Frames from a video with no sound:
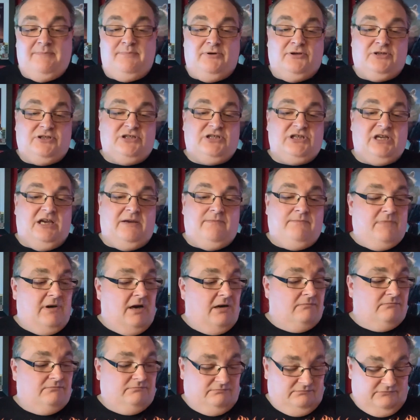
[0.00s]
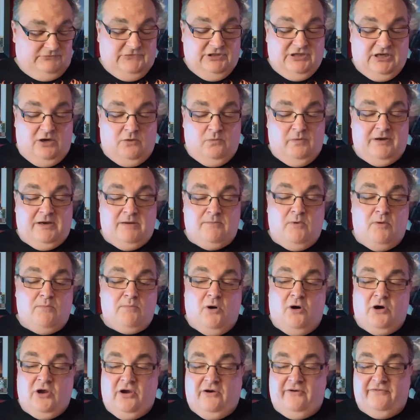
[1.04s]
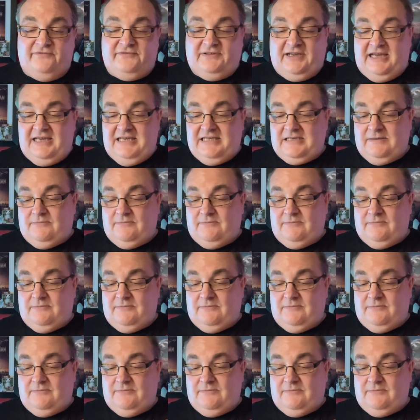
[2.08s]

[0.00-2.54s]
But, um, you know, when I'm on my off days,